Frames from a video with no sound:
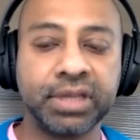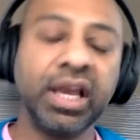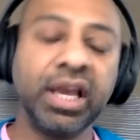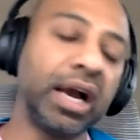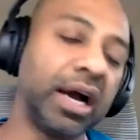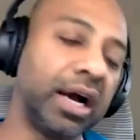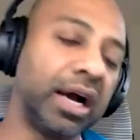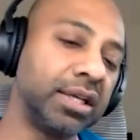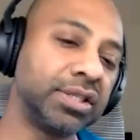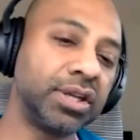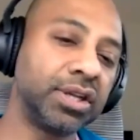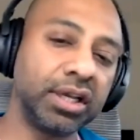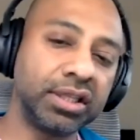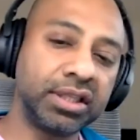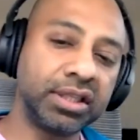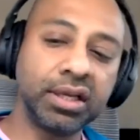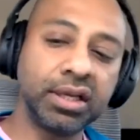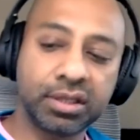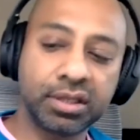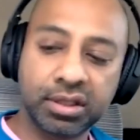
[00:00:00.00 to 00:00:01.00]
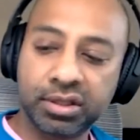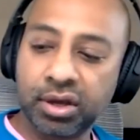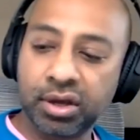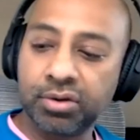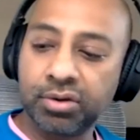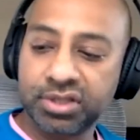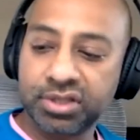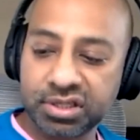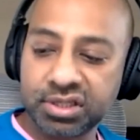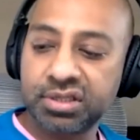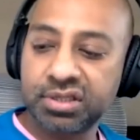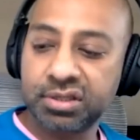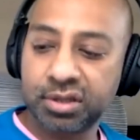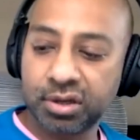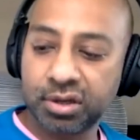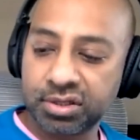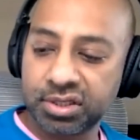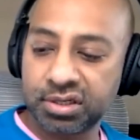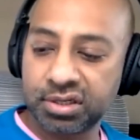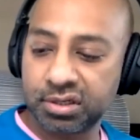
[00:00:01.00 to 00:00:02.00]
yeah. So I think those
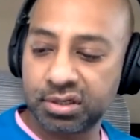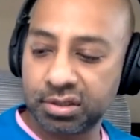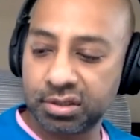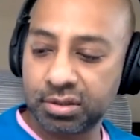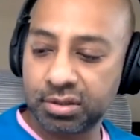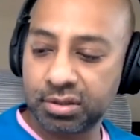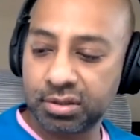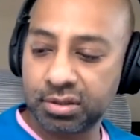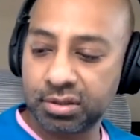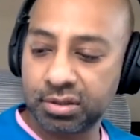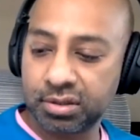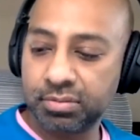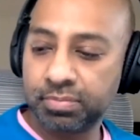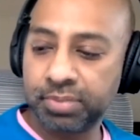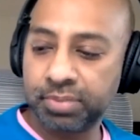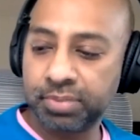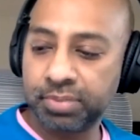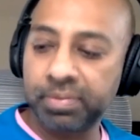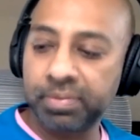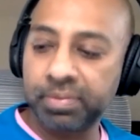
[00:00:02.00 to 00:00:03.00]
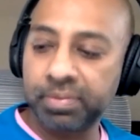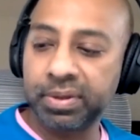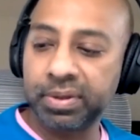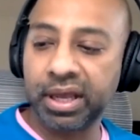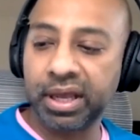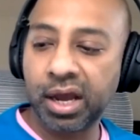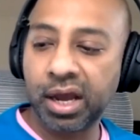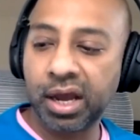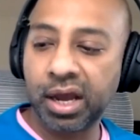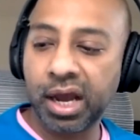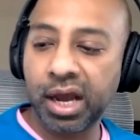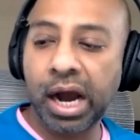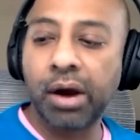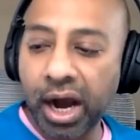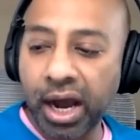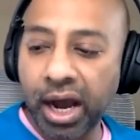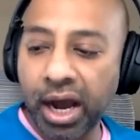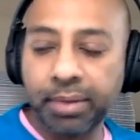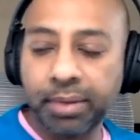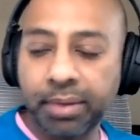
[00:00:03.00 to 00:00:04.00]
are probably
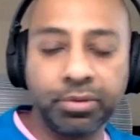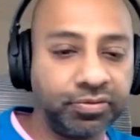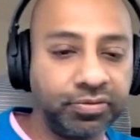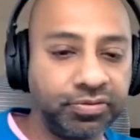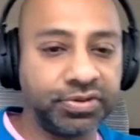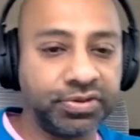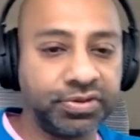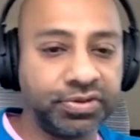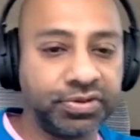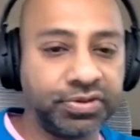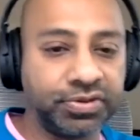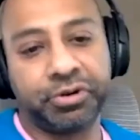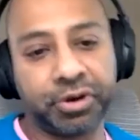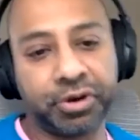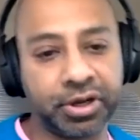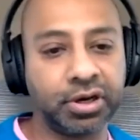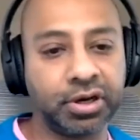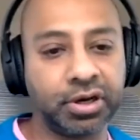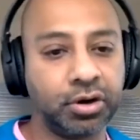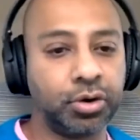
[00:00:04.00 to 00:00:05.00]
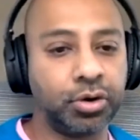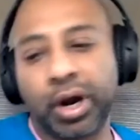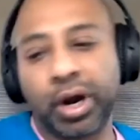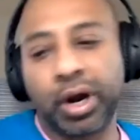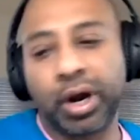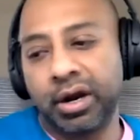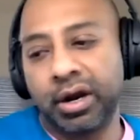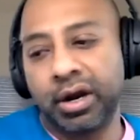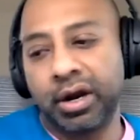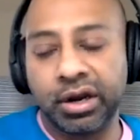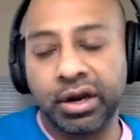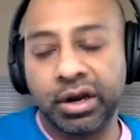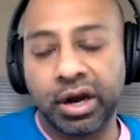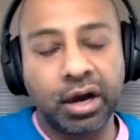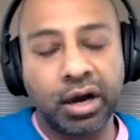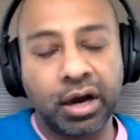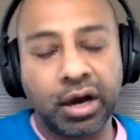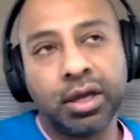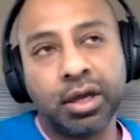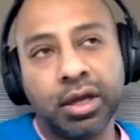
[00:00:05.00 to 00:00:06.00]
how I moved through it, or where,
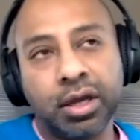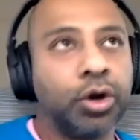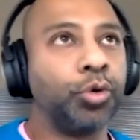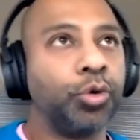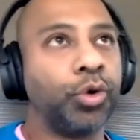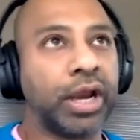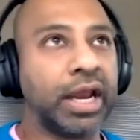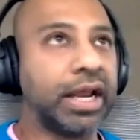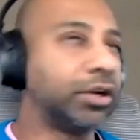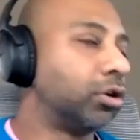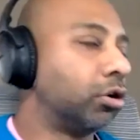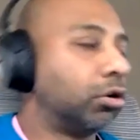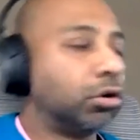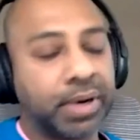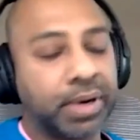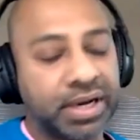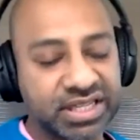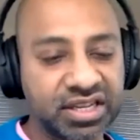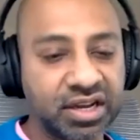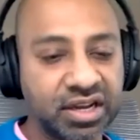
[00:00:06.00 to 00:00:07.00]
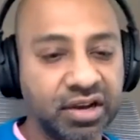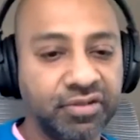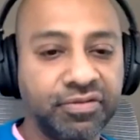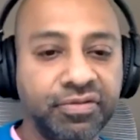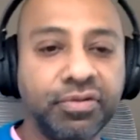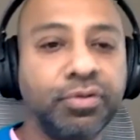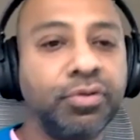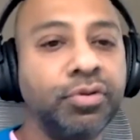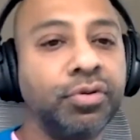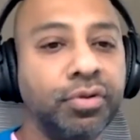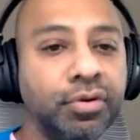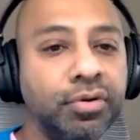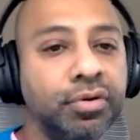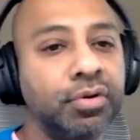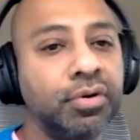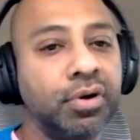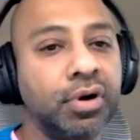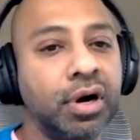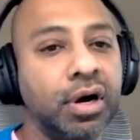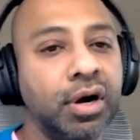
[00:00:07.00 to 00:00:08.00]
what I told myself
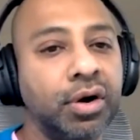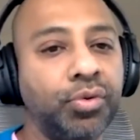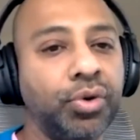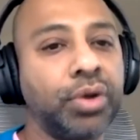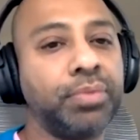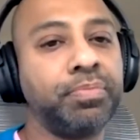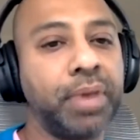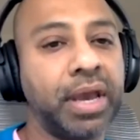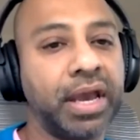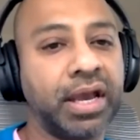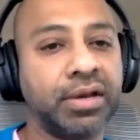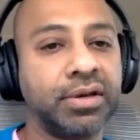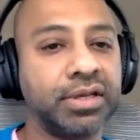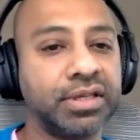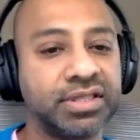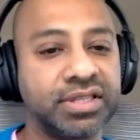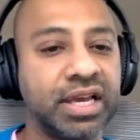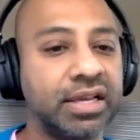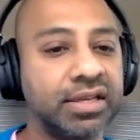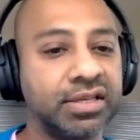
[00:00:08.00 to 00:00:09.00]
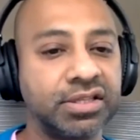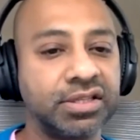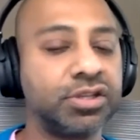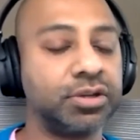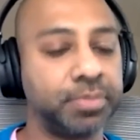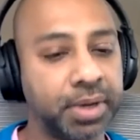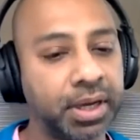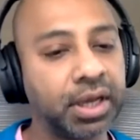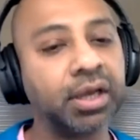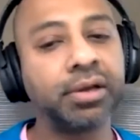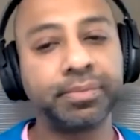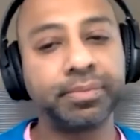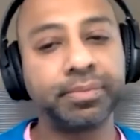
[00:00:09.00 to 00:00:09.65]
would make the sense to me.